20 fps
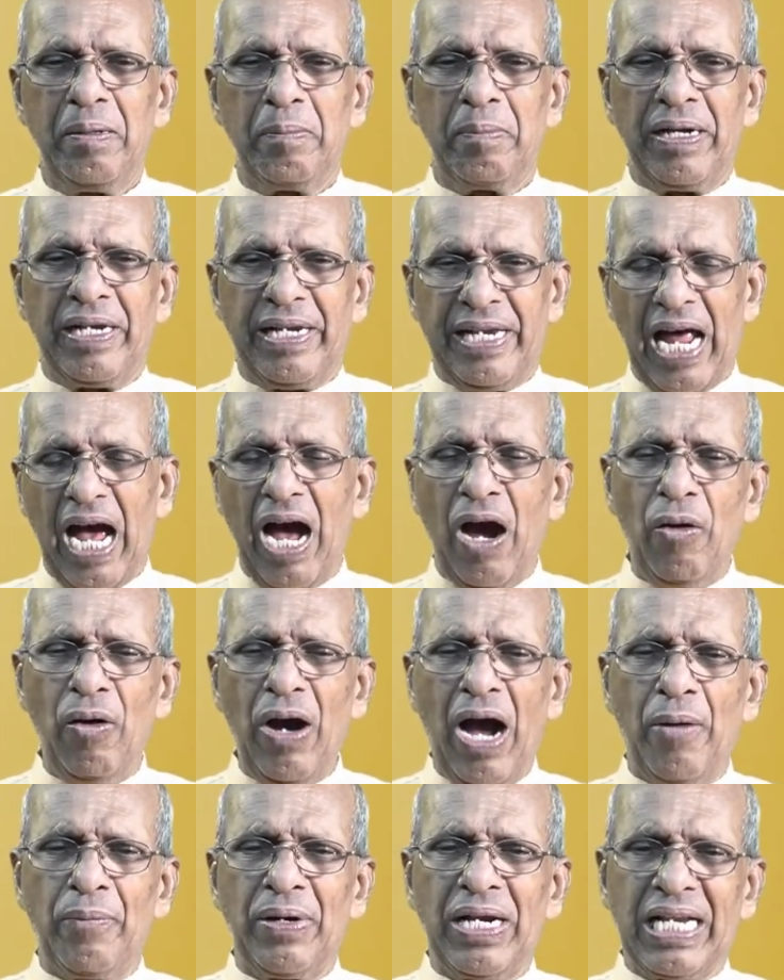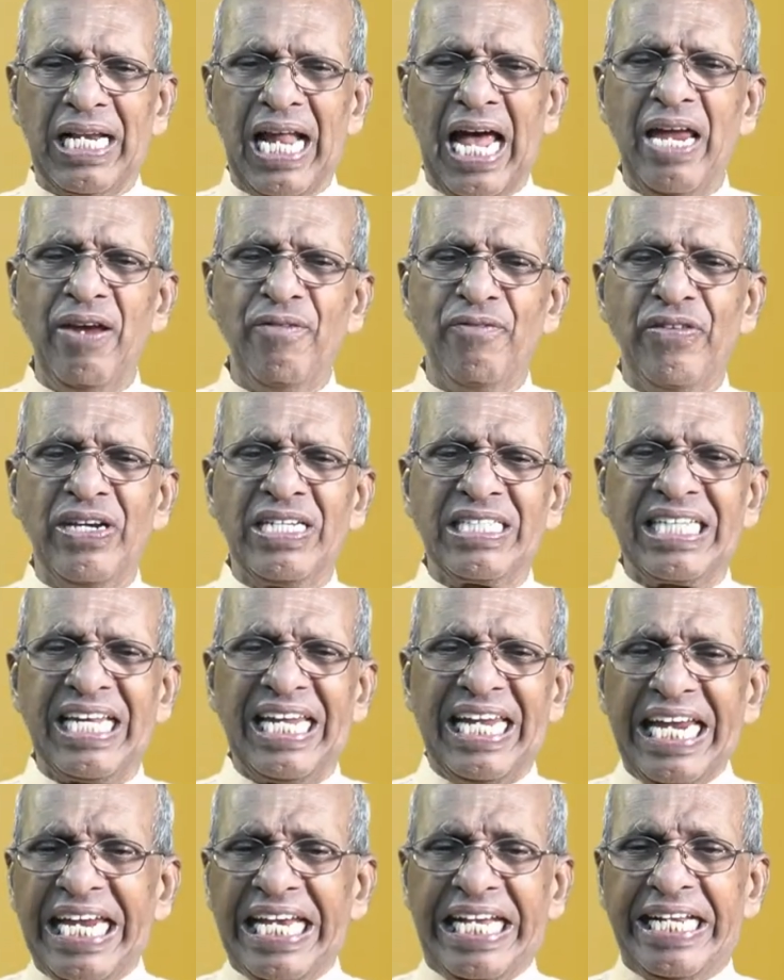but now our life is
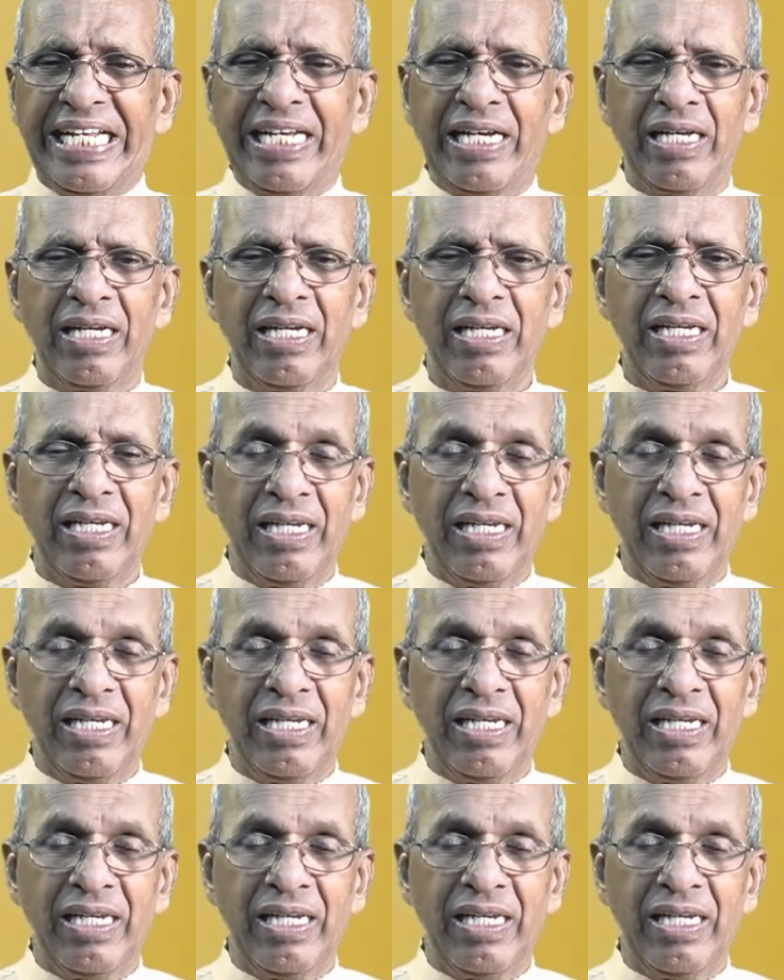hid